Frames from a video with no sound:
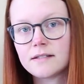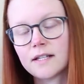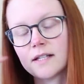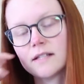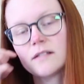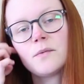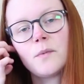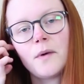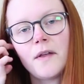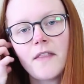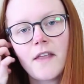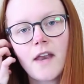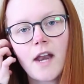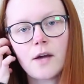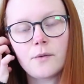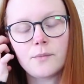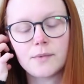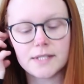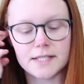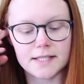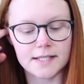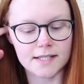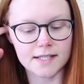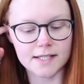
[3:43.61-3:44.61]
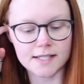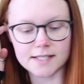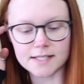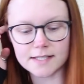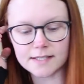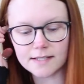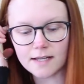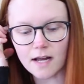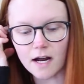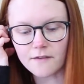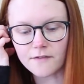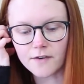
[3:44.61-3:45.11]
That's one that I recently
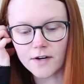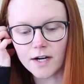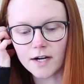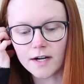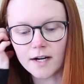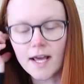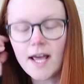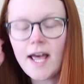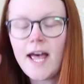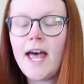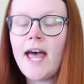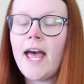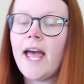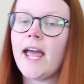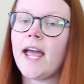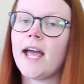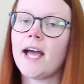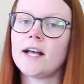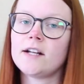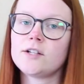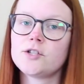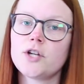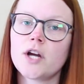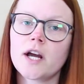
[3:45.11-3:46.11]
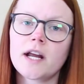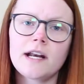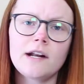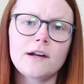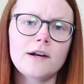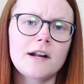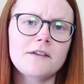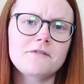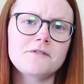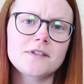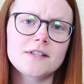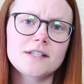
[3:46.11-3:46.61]
discovered, and check it
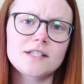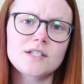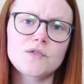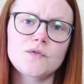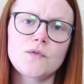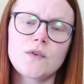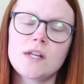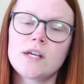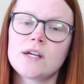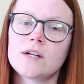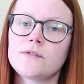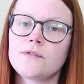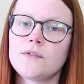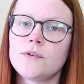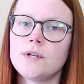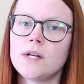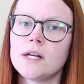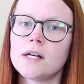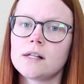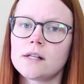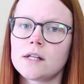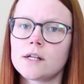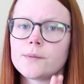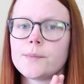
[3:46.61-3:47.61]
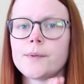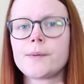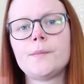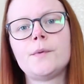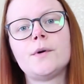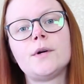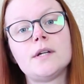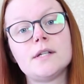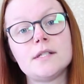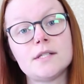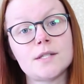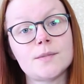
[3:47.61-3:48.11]
out after this video if you need a little bit
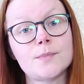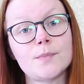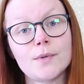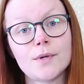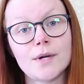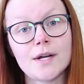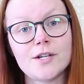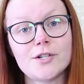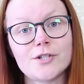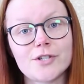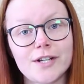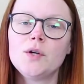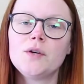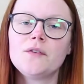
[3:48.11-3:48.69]
more inspiration.